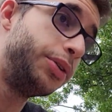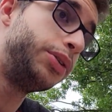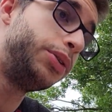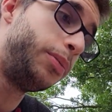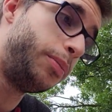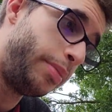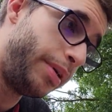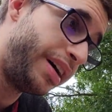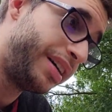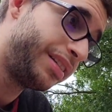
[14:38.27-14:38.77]

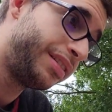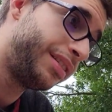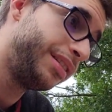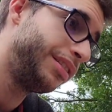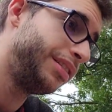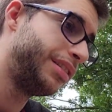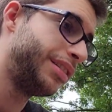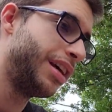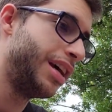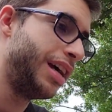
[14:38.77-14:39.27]

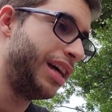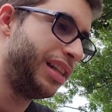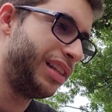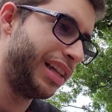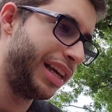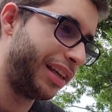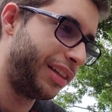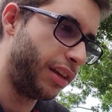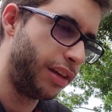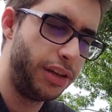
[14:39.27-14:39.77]
bosses
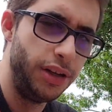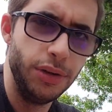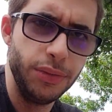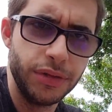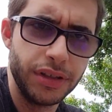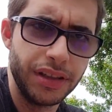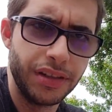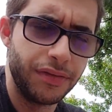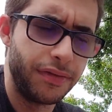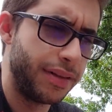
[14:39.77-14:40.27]
like the
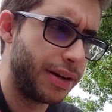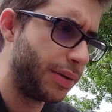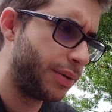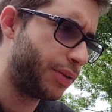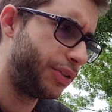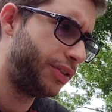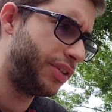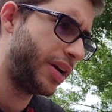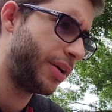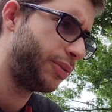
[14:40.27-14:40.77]
cubes and the
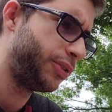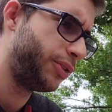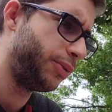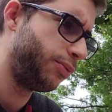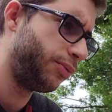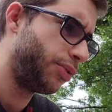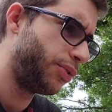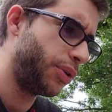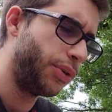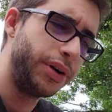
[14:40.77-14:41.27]
flowers down to
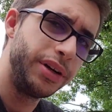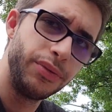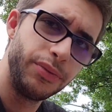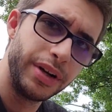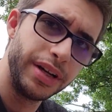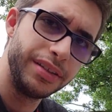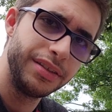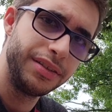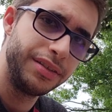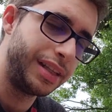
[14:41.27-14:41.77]
30
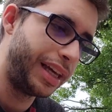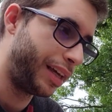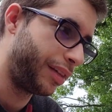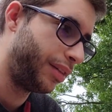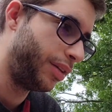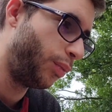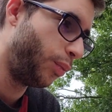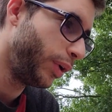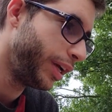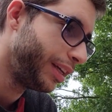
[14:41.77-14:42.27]
resin, like
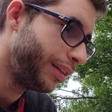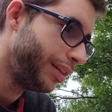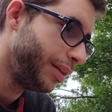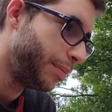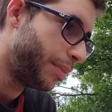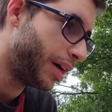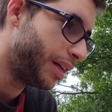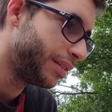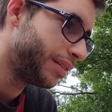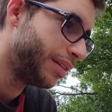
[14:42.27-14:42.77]
the weekly
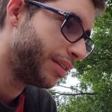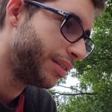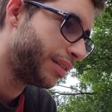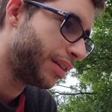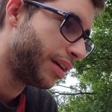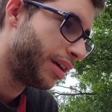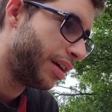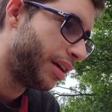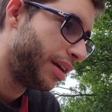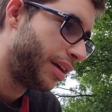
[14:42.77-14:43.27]
bosses,
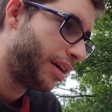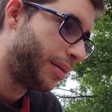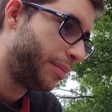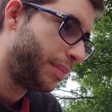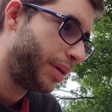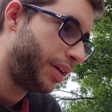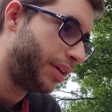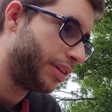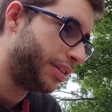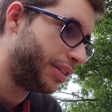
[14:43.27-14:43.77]

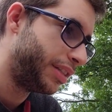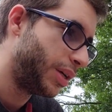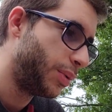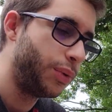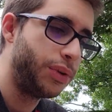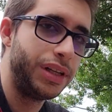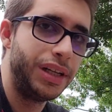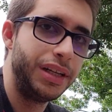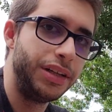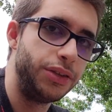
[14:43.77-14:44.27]
because that
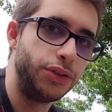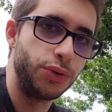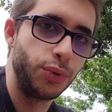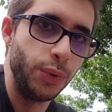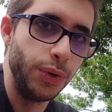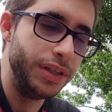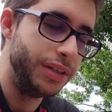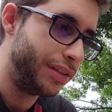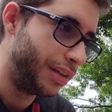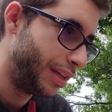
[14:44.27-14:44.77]
will let us
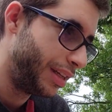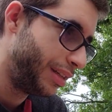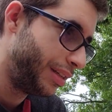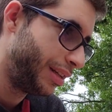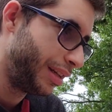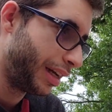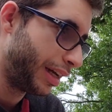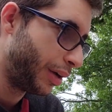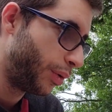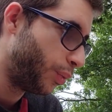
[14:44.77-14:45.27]
squeeze
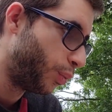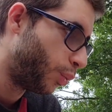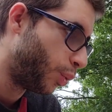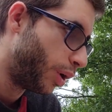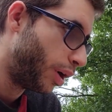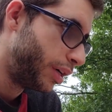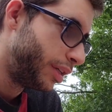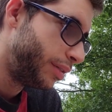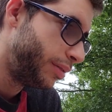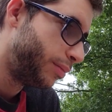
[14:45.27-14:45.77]
in like
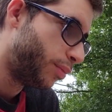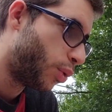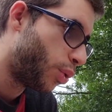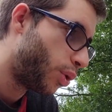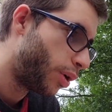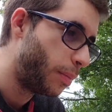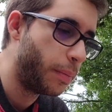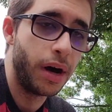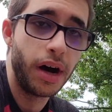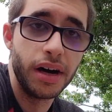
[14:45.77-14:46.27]
one
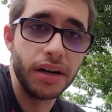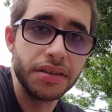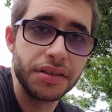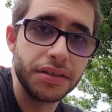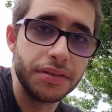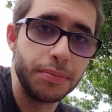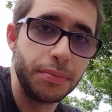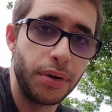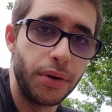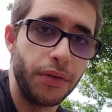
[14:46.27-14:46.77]
more
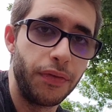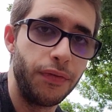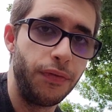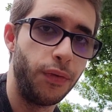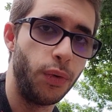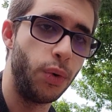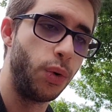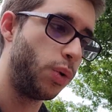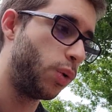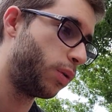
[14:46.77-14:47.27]
boss per
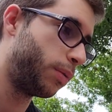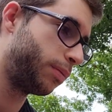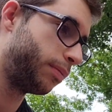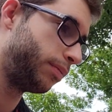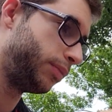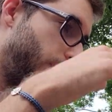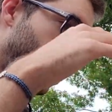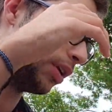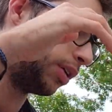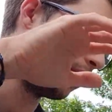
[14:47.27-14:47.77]
full
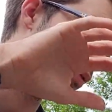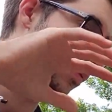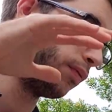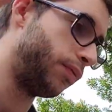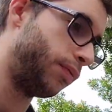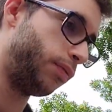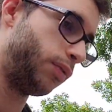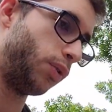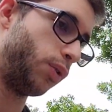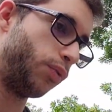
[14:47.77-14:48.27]

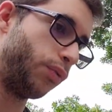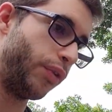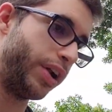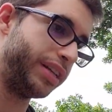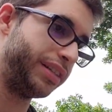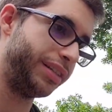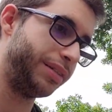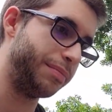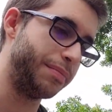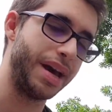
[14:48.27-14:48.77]

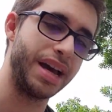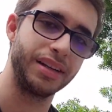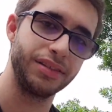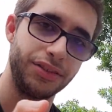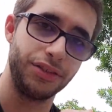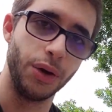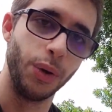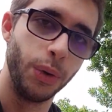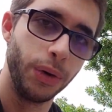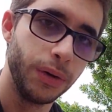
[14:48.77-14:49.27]
resin
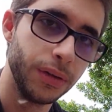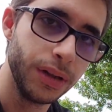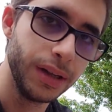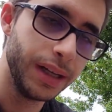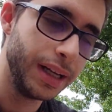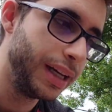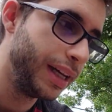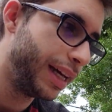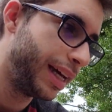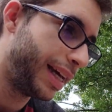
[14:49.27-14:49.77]
max total.
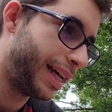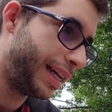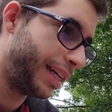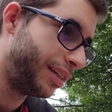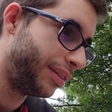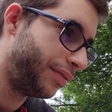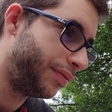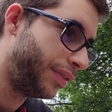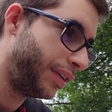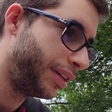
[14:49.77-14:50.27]
And
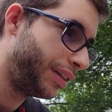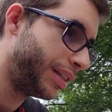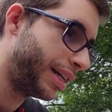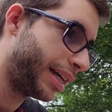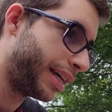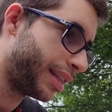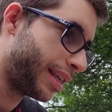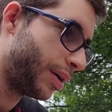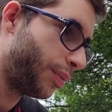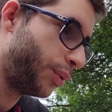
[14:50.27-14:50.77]
I feel
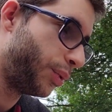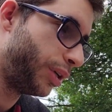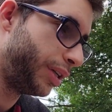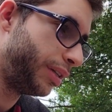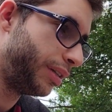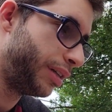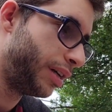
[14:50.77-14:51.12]
like that would